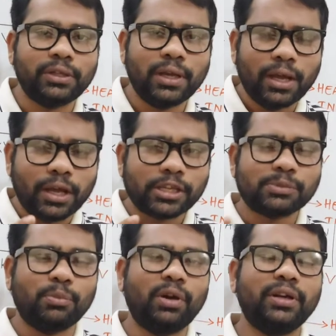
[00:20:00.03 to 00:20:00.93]
to the
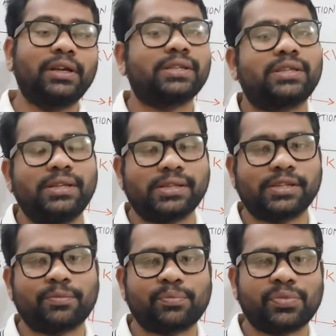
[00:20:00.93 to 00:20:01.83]
small
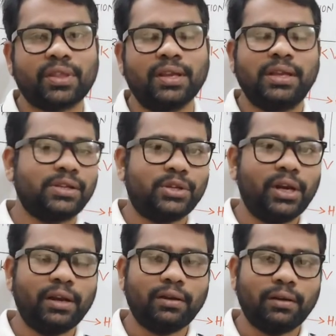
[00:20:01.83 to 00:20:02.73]
industries.
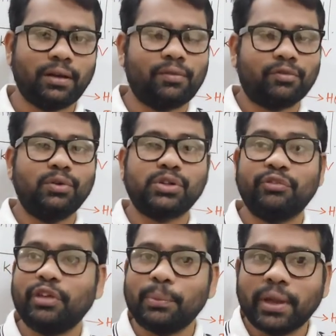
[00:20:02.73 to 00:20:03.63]
Children, of course,
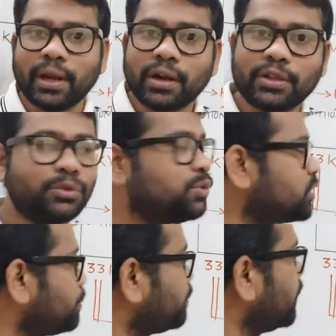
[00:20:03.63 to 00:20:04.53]
we may not
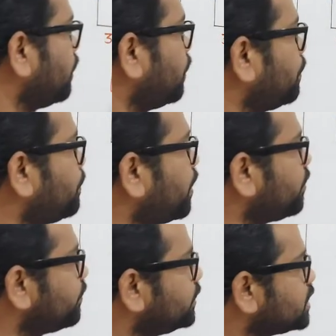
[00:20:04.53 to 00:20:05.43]
use
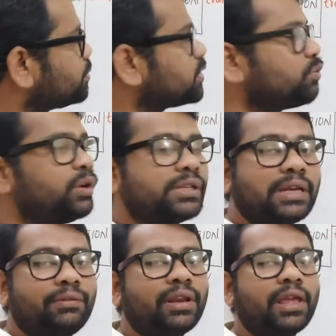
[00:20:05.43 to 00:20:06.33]
power with this much voltage,
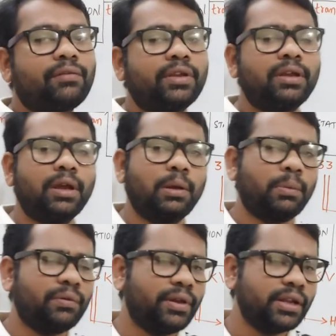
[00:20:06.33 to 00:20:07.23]
11 kV,
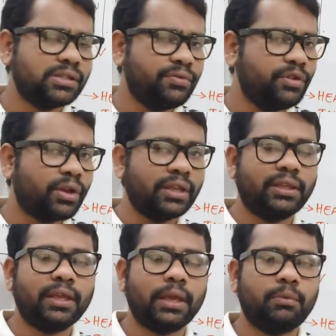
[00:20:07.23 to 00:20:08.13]
but whereas if you
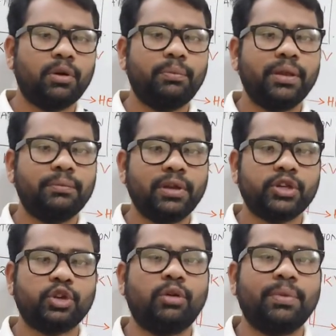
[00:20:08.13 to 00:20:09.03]
can think about
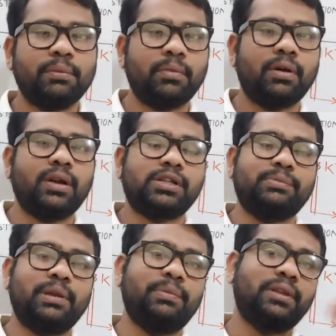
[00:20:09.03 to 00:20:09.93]
big shopping malls,
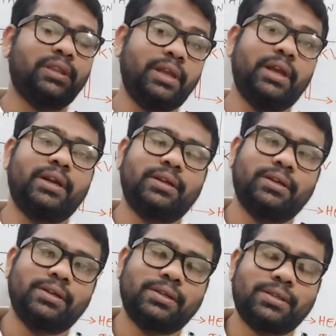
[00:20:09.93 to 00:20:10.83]
big
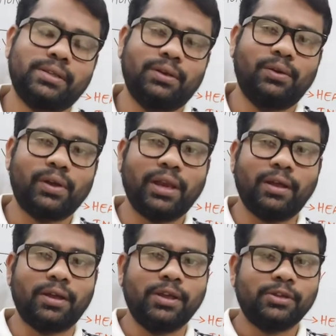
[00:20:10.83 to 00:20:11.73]
theaters, okay,
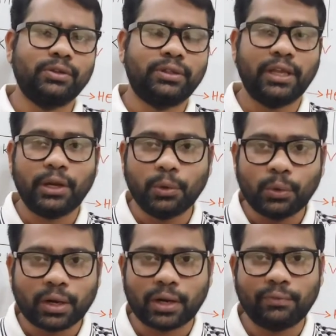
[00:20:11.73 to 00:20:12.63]
na? So they
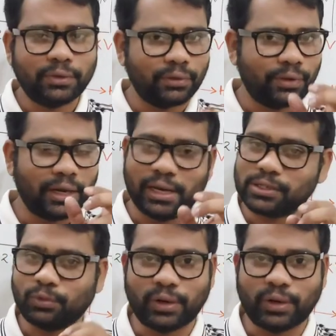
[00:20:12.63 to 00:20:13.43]
don't run with a very less